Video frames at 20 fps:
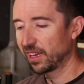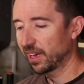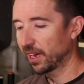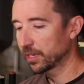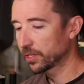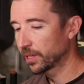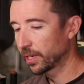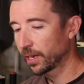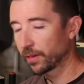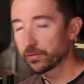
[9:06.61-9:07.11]

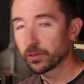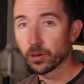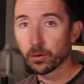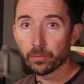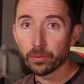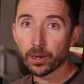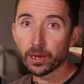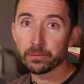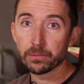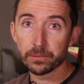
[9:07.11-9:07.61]
I should have no
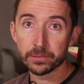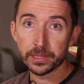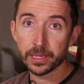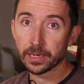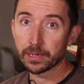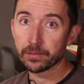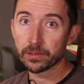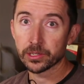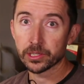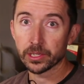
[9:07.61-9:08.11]
problem
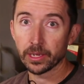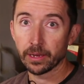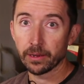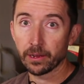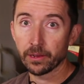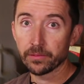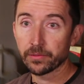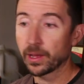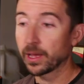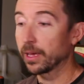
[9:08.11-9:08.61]
taking the shot
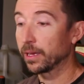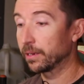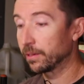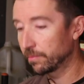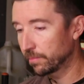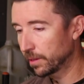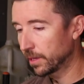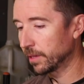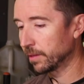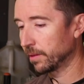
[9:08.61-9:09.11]
offhand.
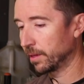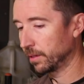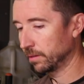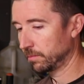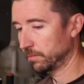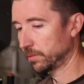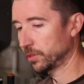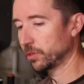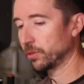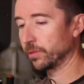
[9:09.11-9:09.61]
And
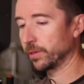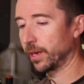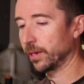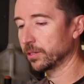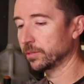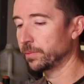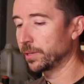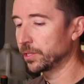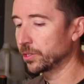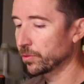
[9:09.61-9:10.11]
that turned
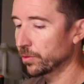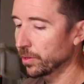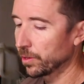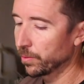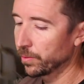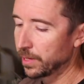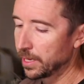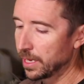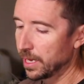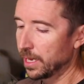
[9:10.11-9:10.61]
out to be
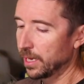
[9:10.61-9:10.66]
true.